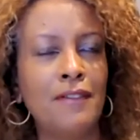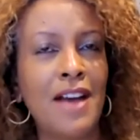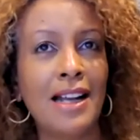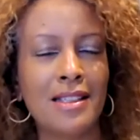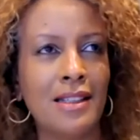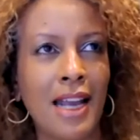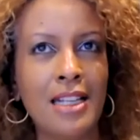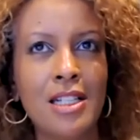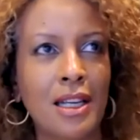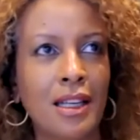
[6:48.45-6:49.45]

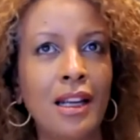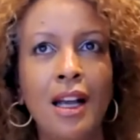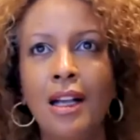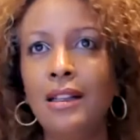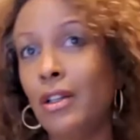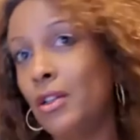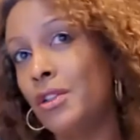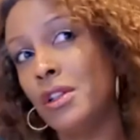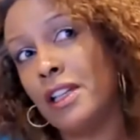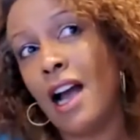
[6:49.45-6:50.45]
vaccination
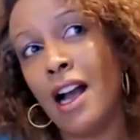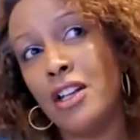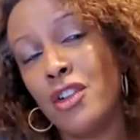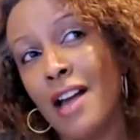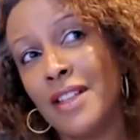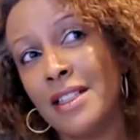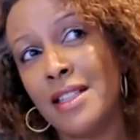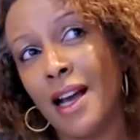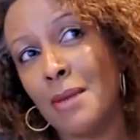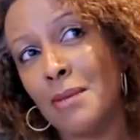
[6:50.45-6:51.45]
during high traffic
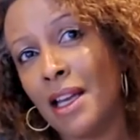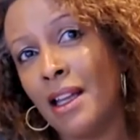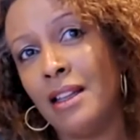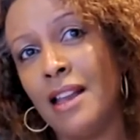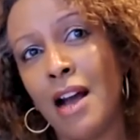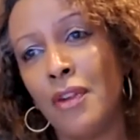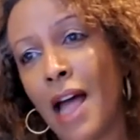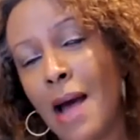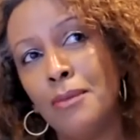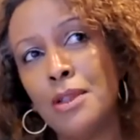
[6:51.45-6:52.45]
time, and they have
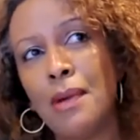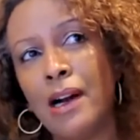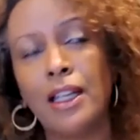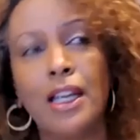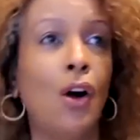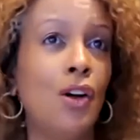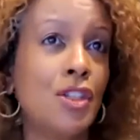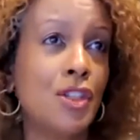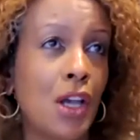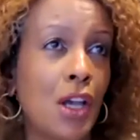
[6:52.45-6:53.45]
ample parking
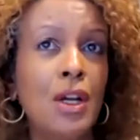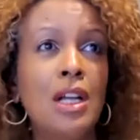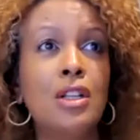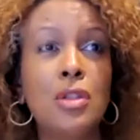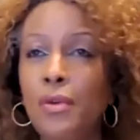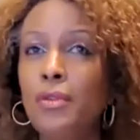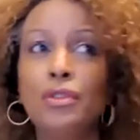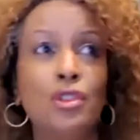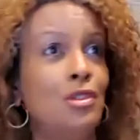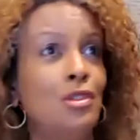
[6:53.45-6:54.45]
also to